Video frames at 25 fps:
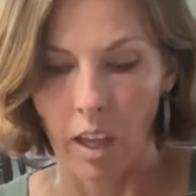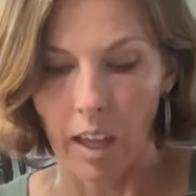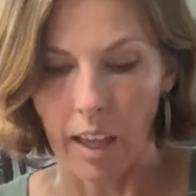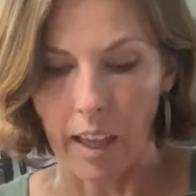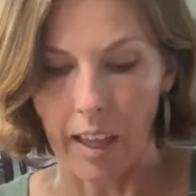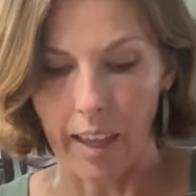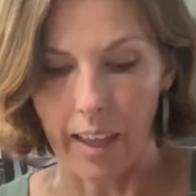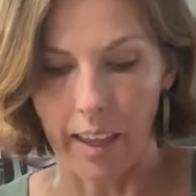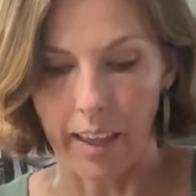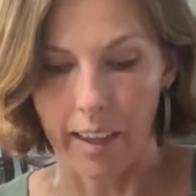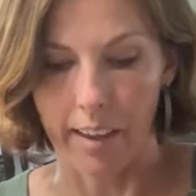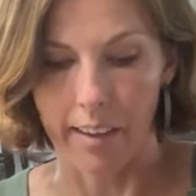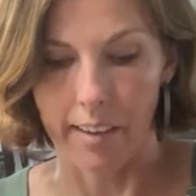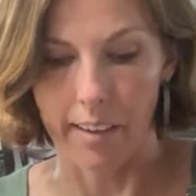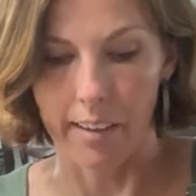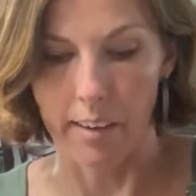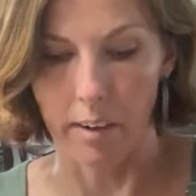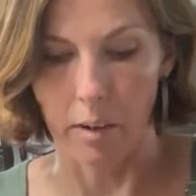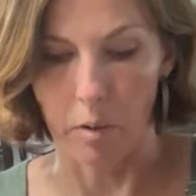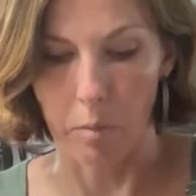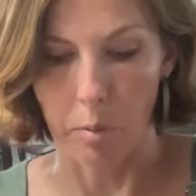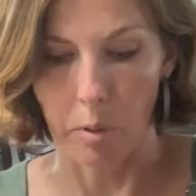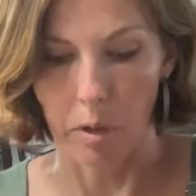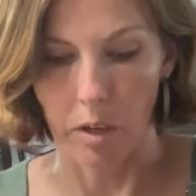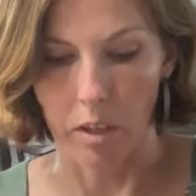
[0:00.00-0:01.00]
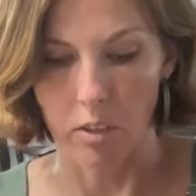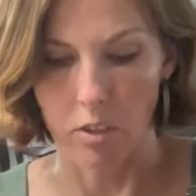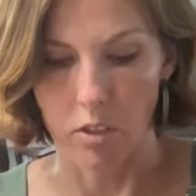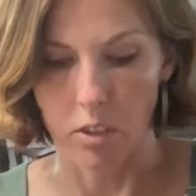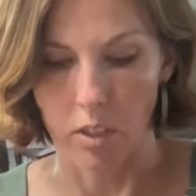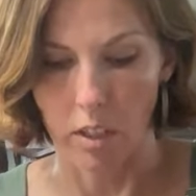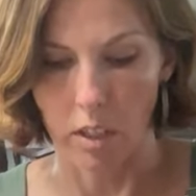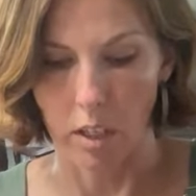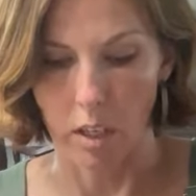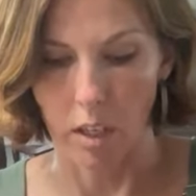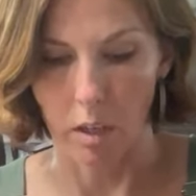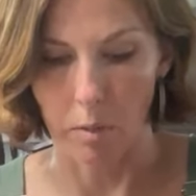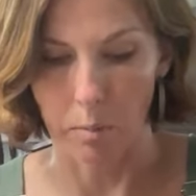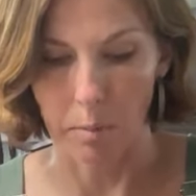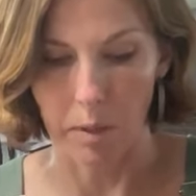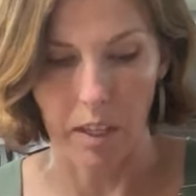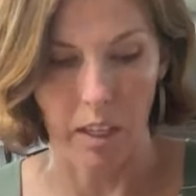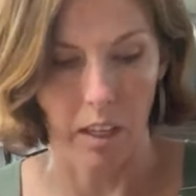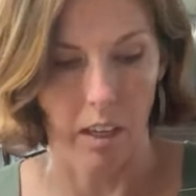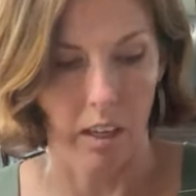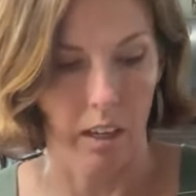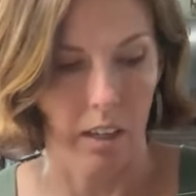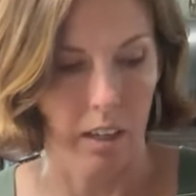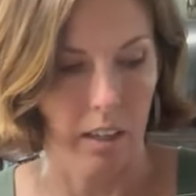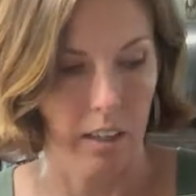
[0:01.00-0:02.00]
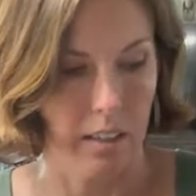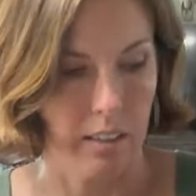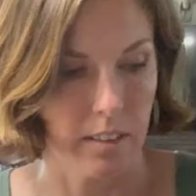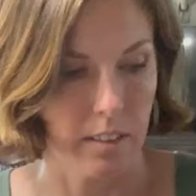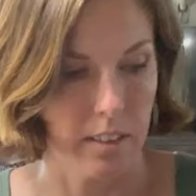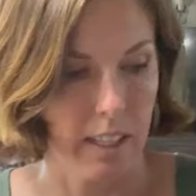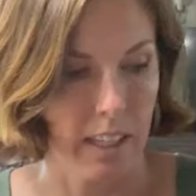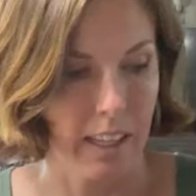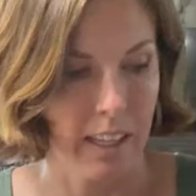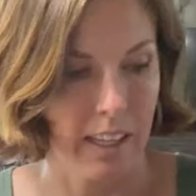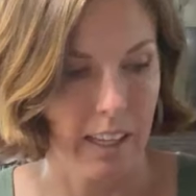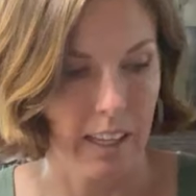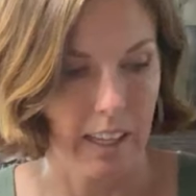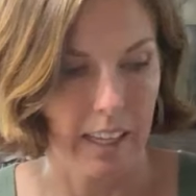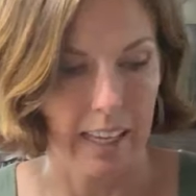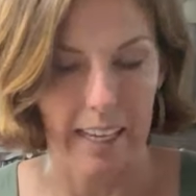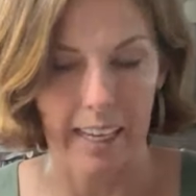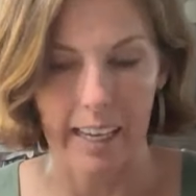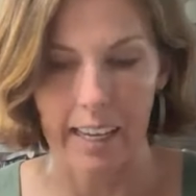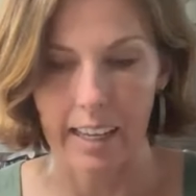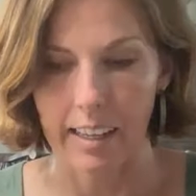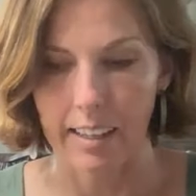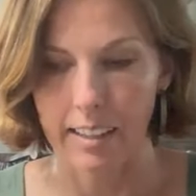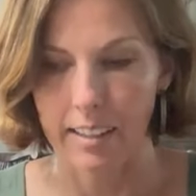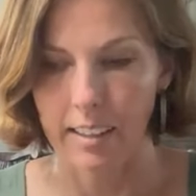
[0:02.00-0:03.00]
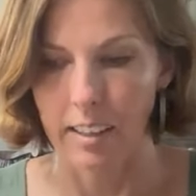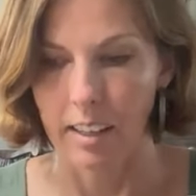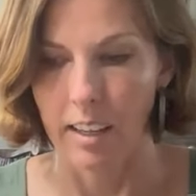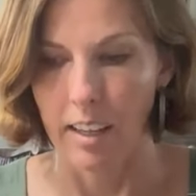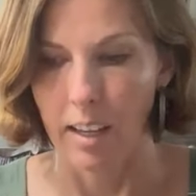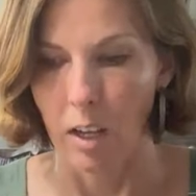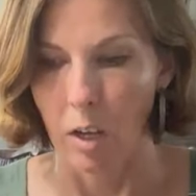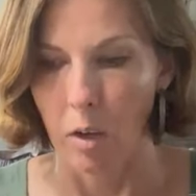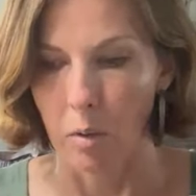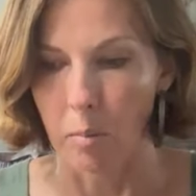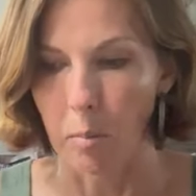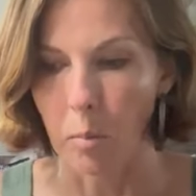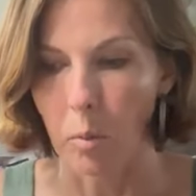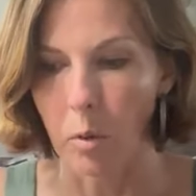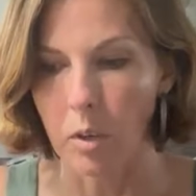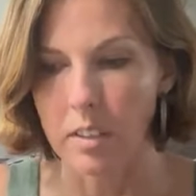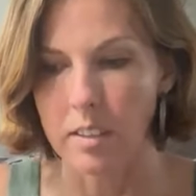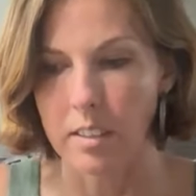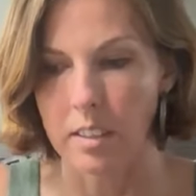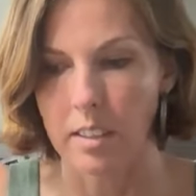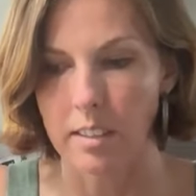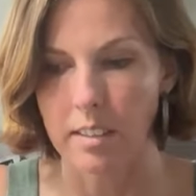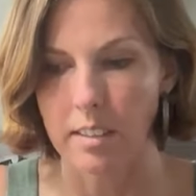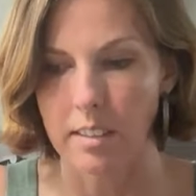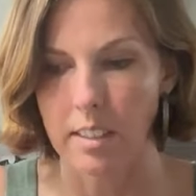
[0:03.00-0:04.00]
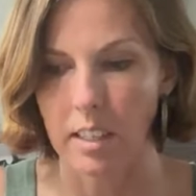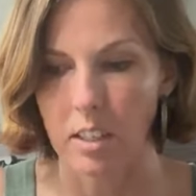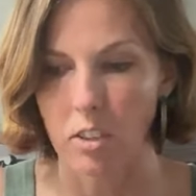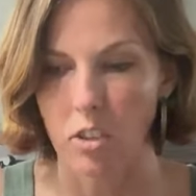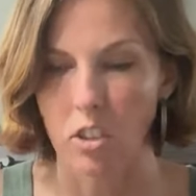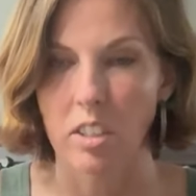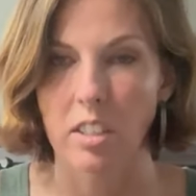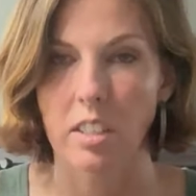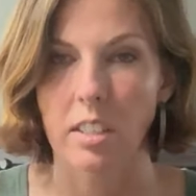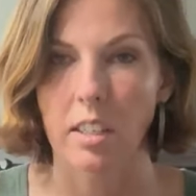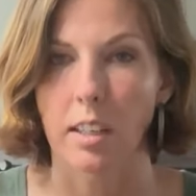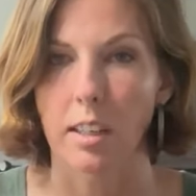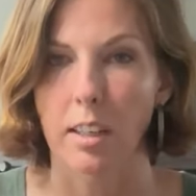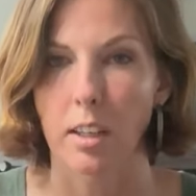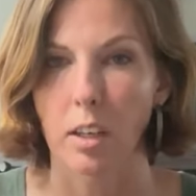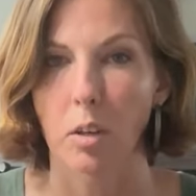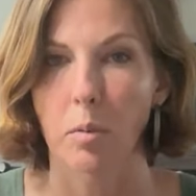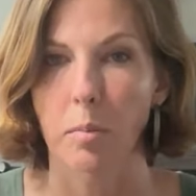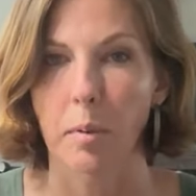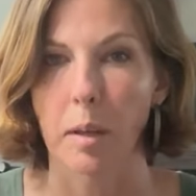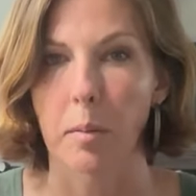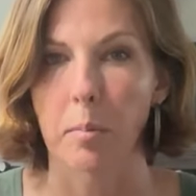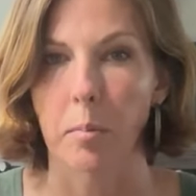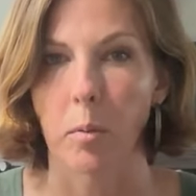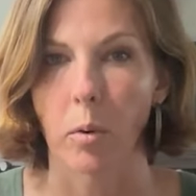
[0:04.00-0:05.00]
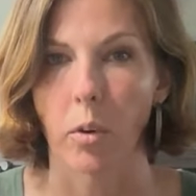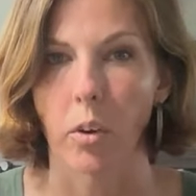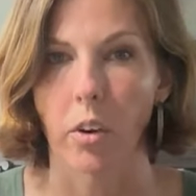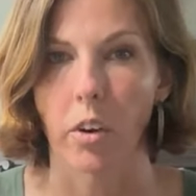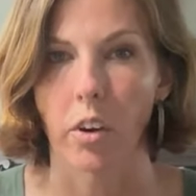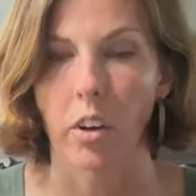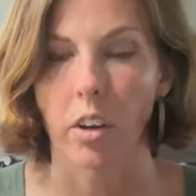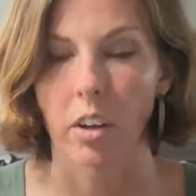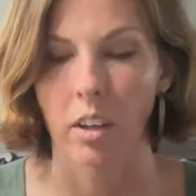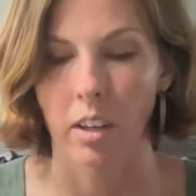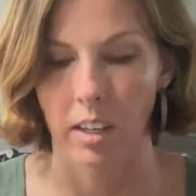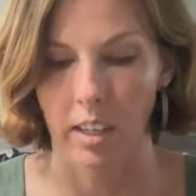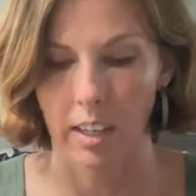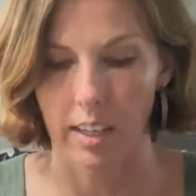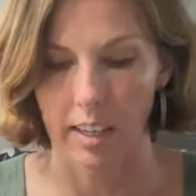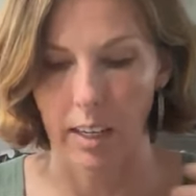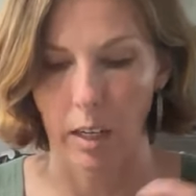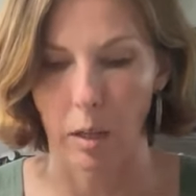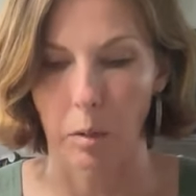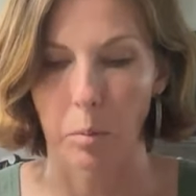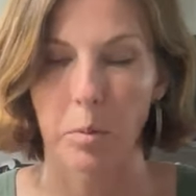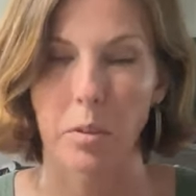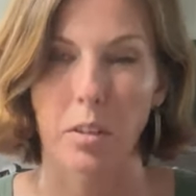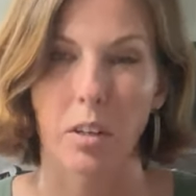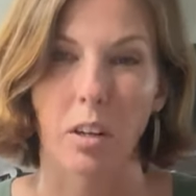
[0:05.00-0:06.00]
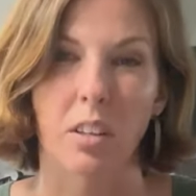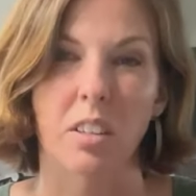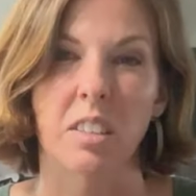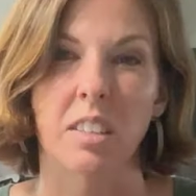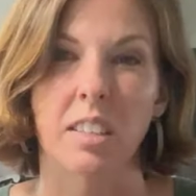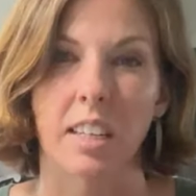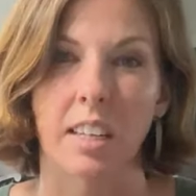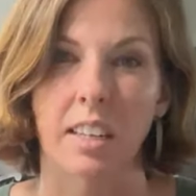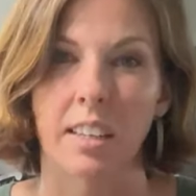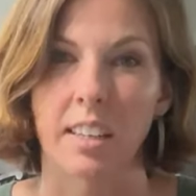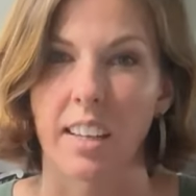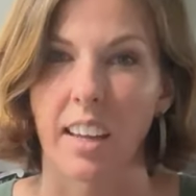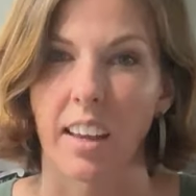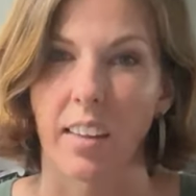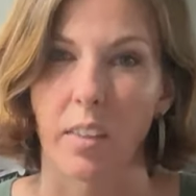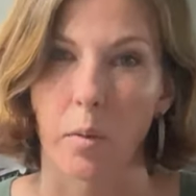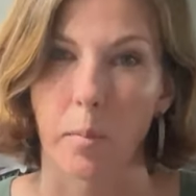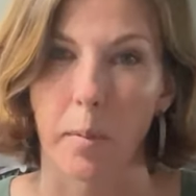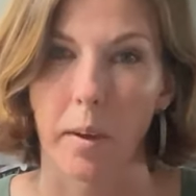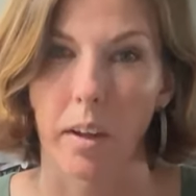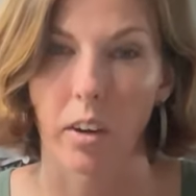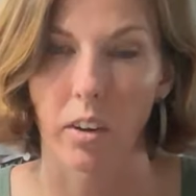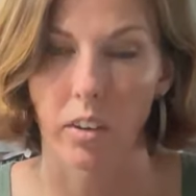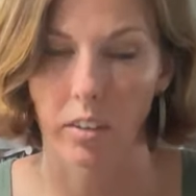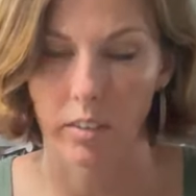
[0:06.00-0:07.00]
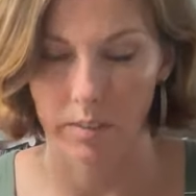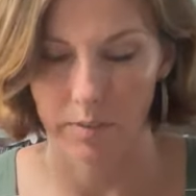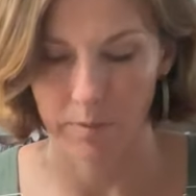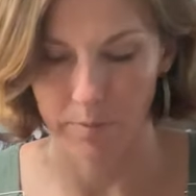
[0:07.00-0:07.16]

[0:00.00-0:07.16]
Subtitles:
and partially because it moistens it just a little bit more and helps it all stick together better.